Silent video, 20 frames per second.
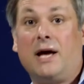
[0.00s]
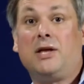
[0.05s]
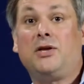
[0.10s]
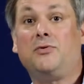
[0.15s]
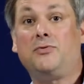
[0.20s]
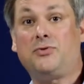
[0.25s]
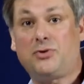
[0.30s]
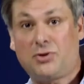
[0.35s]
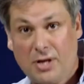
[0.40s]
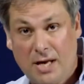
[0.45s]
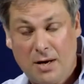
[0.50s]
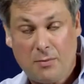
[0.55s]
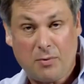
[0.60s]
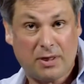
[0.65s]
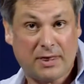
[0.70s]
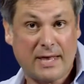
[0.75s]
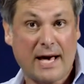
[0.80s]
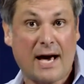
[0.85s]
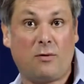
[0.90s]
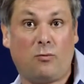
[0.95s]
and you see
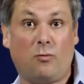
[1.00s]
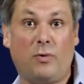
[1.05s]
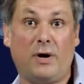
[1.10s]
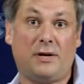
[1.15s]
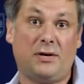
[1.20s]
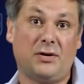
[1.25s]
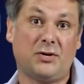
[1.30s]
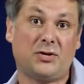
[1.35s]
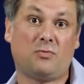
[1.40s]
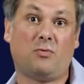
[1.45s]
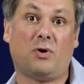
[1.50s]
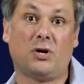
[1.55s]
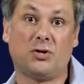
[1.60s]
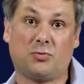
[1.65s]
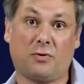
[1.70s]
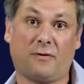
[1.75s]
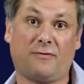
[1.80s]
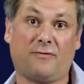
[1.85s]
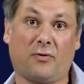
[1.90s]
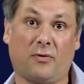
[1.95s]
what that witness was
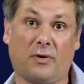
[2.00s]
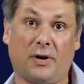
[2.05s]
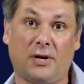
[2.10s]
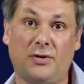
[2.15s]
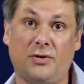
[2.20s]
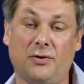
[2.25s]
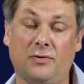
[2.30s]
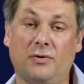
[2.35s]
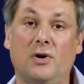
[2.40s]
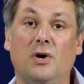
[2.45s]
referring to.